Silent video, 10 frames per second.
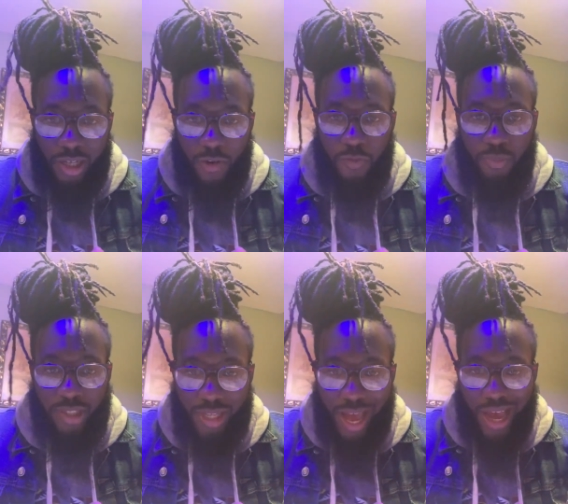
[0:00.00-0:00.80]
come from the
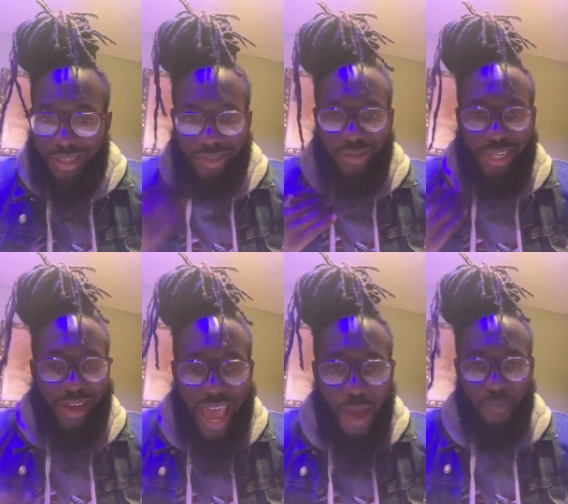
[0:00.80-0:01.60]
skies. It don't even
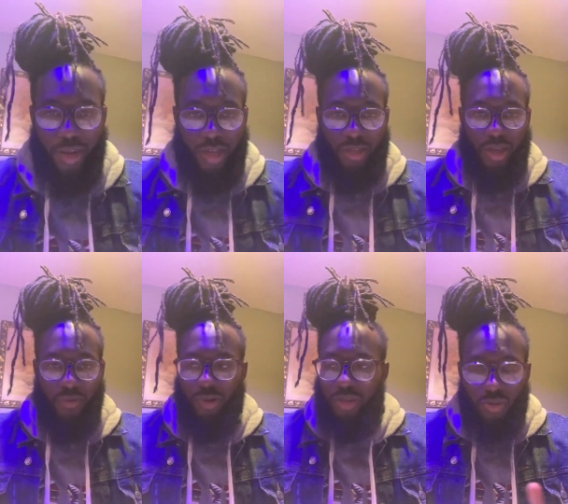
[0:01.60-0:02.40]
happen like that.
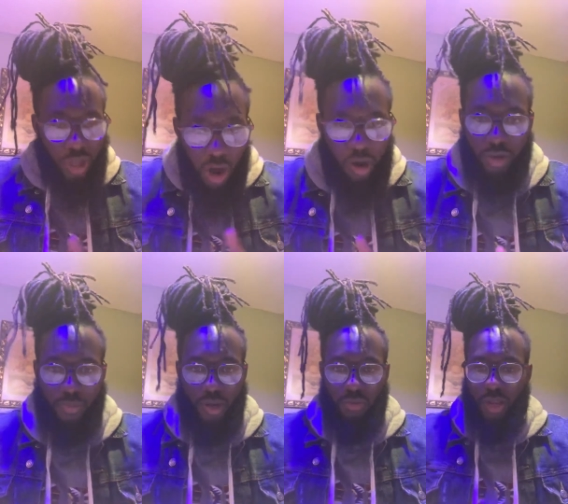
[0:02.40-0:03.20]
What are you talking
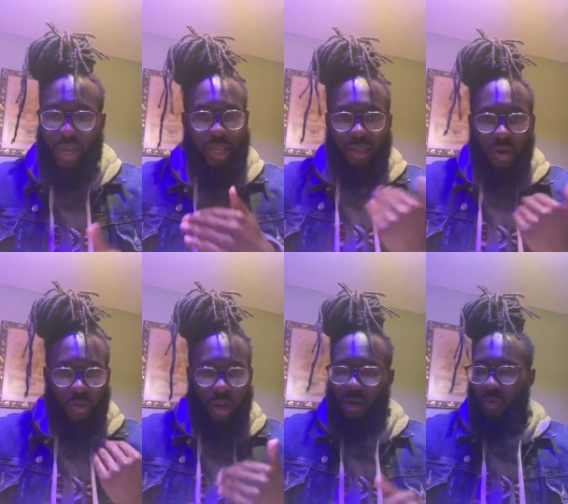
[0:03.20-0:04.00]
about? Like, it
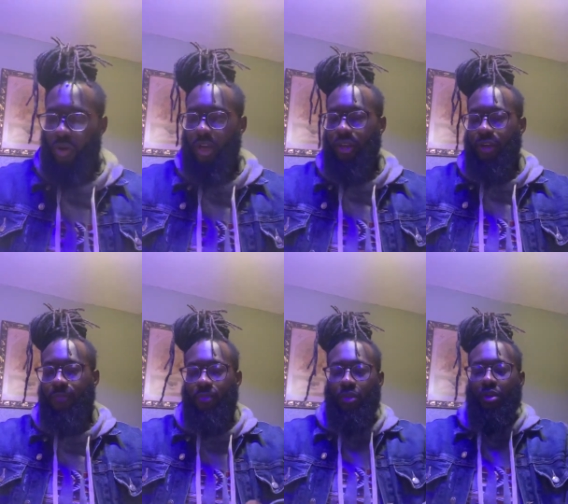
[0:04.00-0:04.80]
don't work like that.
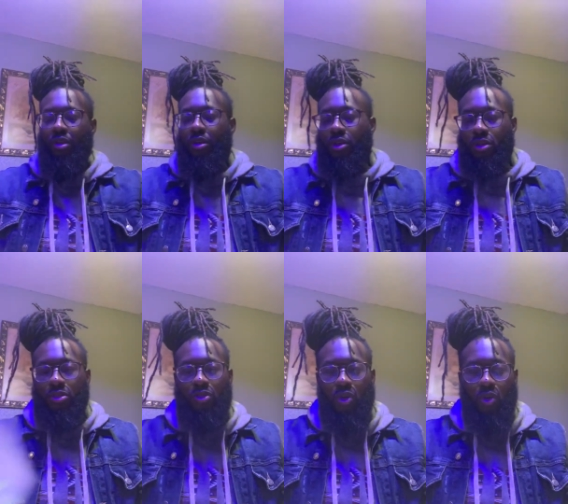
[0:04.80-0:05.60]

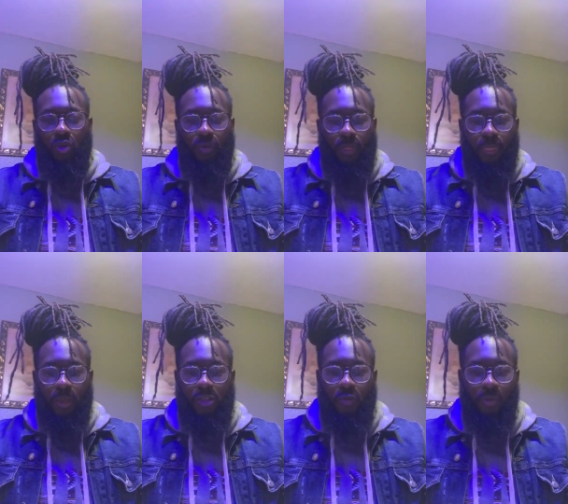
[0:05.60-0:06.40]
So
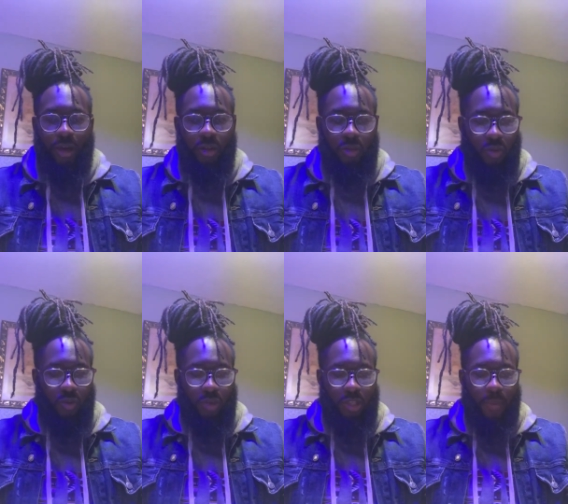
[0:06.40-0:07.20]
this is what we got to do,
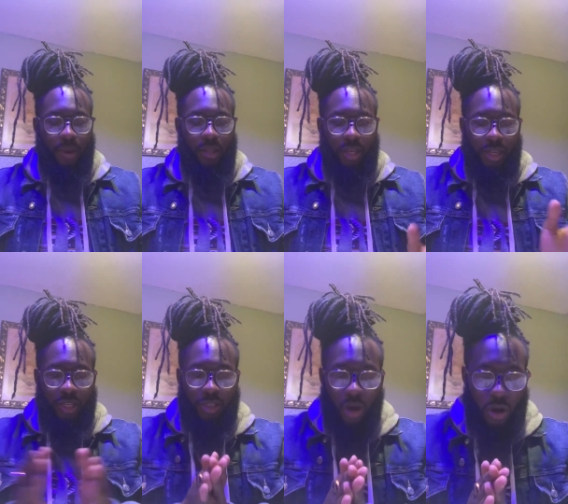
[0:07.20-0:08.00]
because I'm about to end
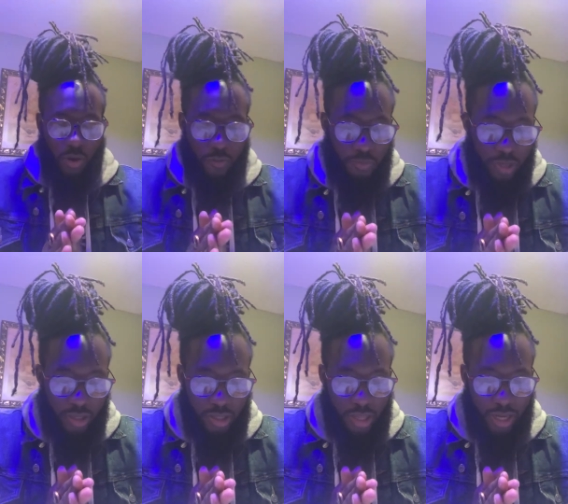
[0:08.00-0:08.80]
this off
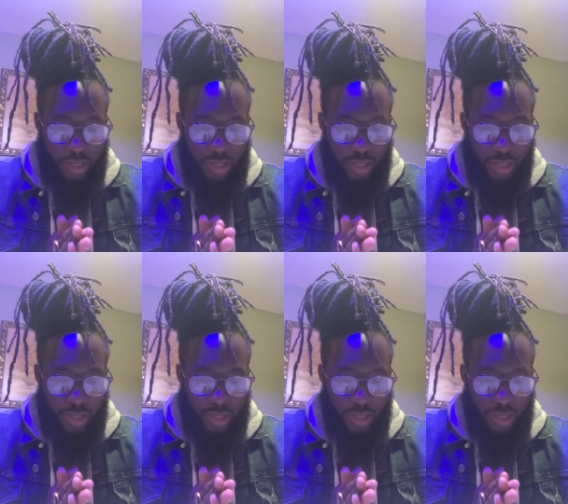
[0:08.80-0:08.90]
because, like I